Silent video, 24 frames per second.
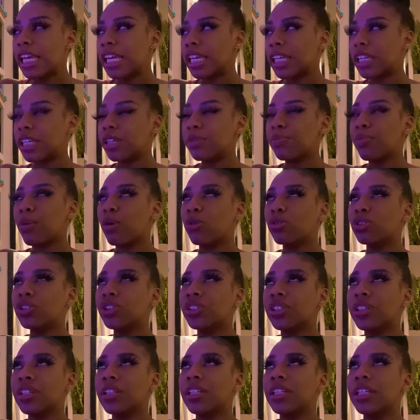
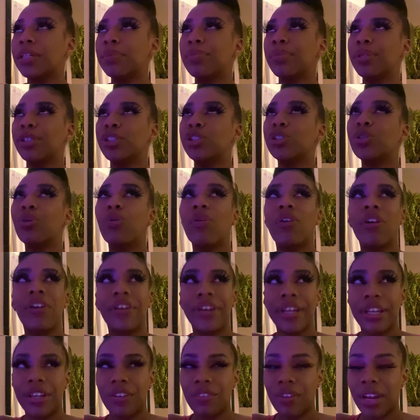emotionally
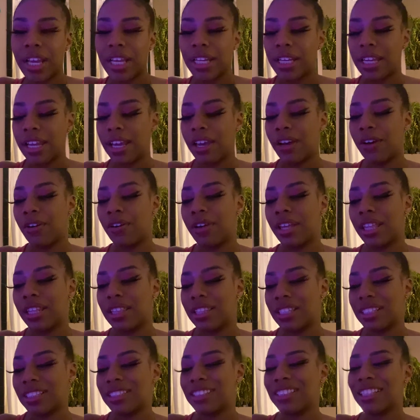maturing right now in
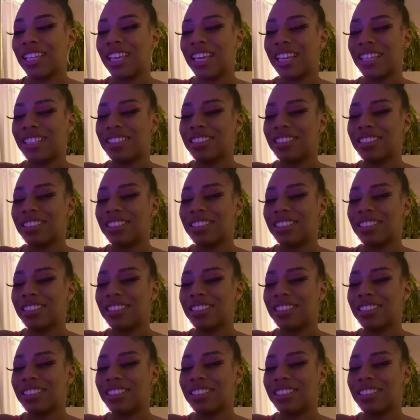this state.